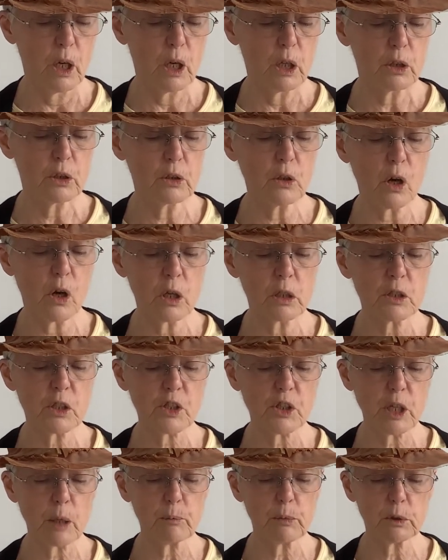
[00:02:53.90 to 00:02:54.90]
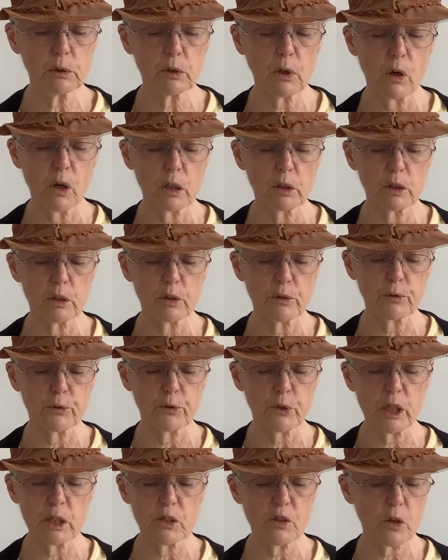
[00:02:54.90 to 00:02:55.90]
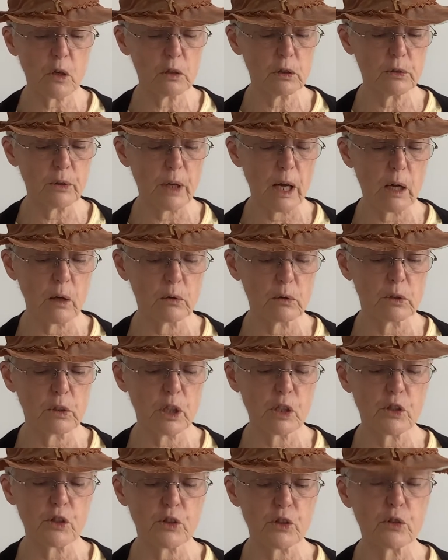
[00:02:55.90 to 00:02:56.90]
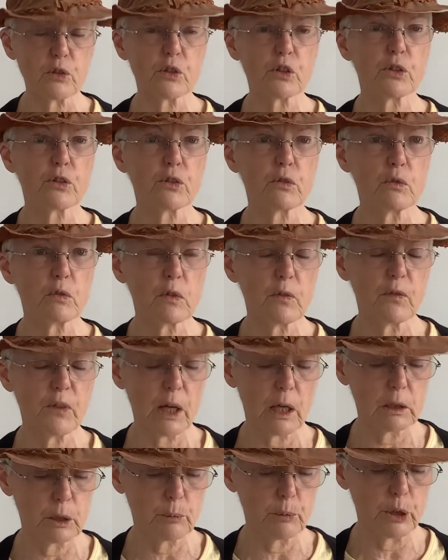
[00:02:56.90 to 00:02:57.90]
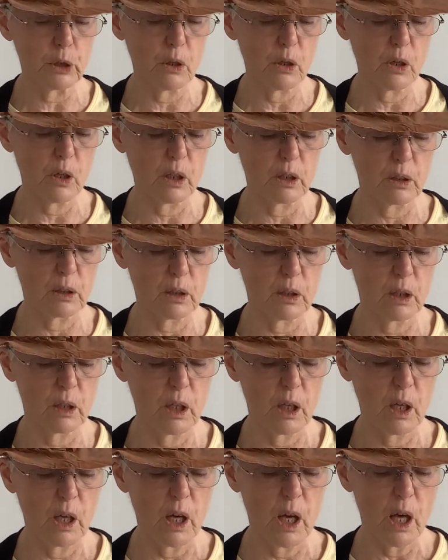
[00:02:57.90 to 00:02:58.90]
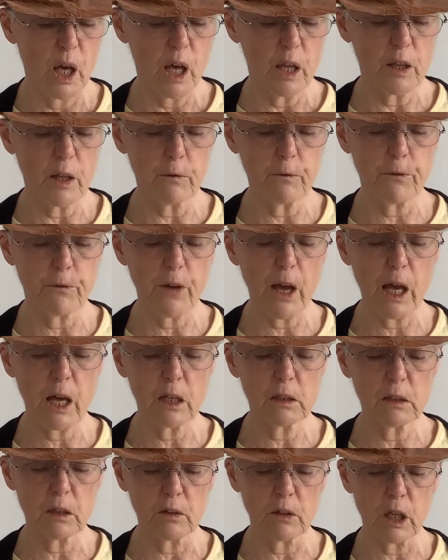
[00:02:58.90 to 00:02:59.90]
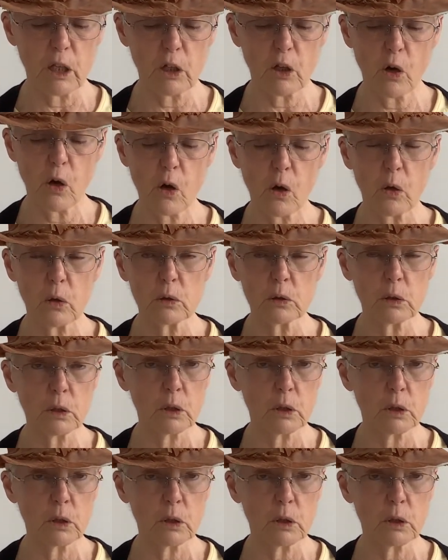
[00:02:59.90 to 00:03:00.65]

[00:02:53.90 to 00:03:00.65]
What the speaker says: Dawn stumbled on, her friends all around. They searched through the valley beyond. They fanned and they called.